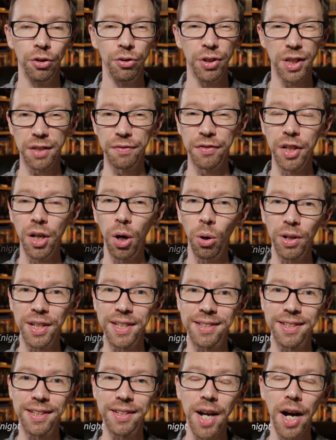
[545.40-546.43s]
Christopher
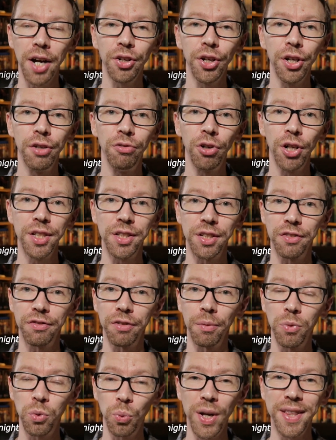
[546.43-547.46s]
Nolan's The Dark Knight Rises
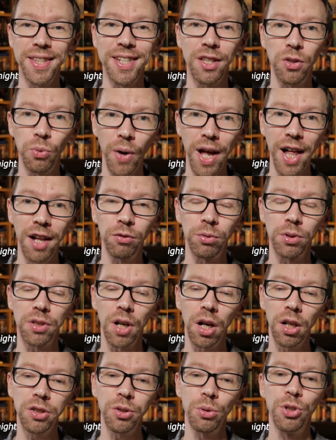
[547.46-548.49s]
from 2012 was
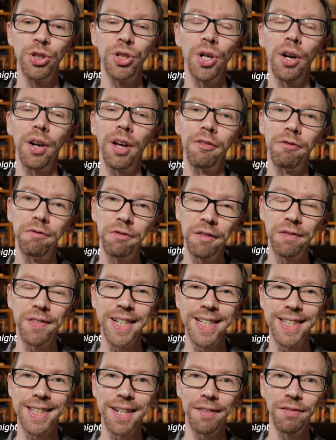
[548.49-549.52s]
also shot on
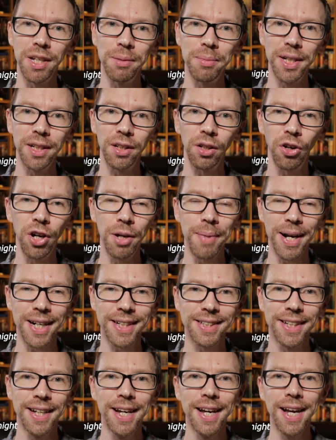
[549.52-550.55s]
1570mm
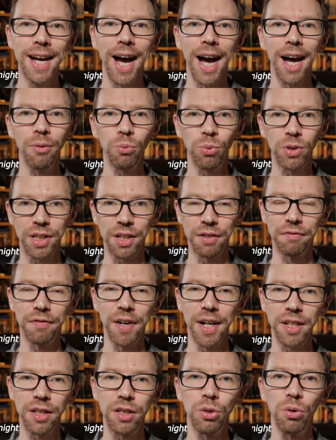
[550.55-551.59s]
IMAX and was
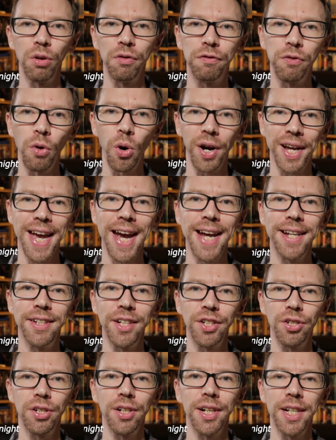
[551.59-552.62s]
converted to a 4K
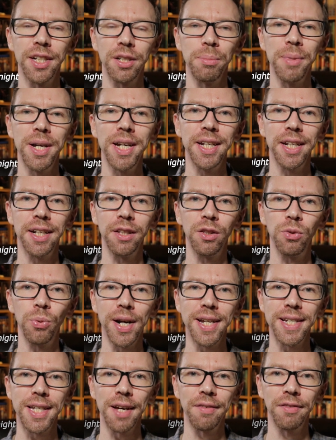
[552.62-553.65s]
digital intermediate in
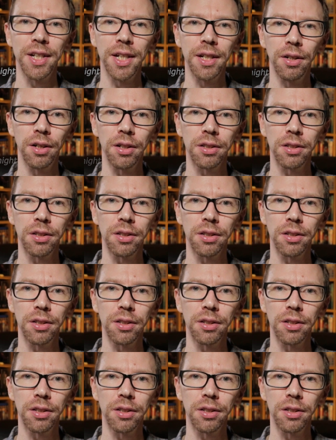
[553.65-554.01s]
2017